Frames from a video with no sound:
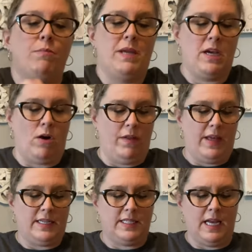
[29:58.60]
be on
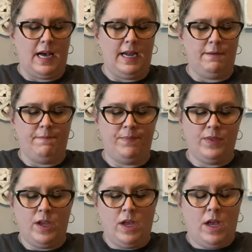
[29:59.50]
that side.
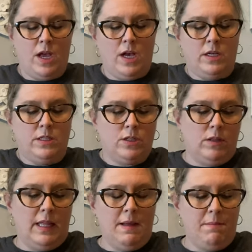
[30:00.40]
So
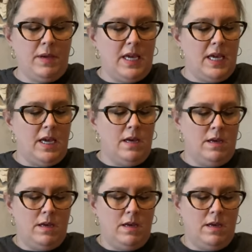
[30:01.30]
let me